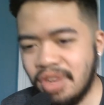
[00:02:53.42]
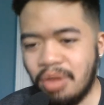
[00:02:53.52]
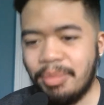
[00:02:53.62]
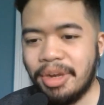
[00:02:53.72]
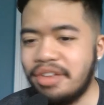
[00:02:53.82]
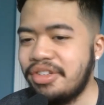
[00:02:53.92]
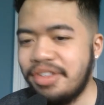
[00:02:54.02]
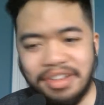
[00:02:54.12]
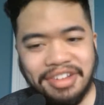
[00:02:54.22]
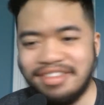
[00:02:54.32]
my
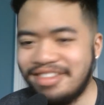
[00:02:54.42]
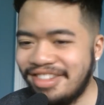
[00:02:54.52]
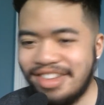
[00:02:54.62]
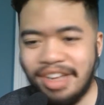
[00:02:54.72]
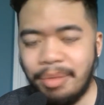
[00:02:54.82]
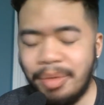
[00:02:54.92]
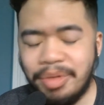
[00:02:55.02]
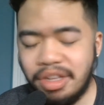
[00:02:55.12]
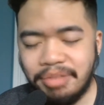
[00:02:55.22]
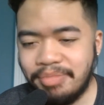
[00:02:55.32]
gosh, I mean, I
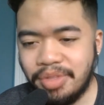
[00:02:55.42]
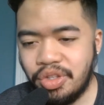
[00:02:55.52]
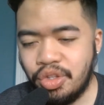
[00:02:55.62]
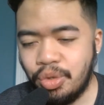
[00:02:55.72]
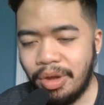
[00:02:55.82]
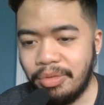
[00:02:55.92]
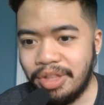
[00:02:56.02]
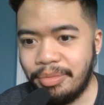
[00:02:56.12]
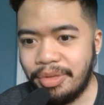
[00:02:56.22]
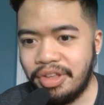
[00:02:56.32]
mean, uh, Sua,
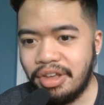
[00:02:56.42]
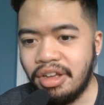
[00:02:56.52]
what am I saying?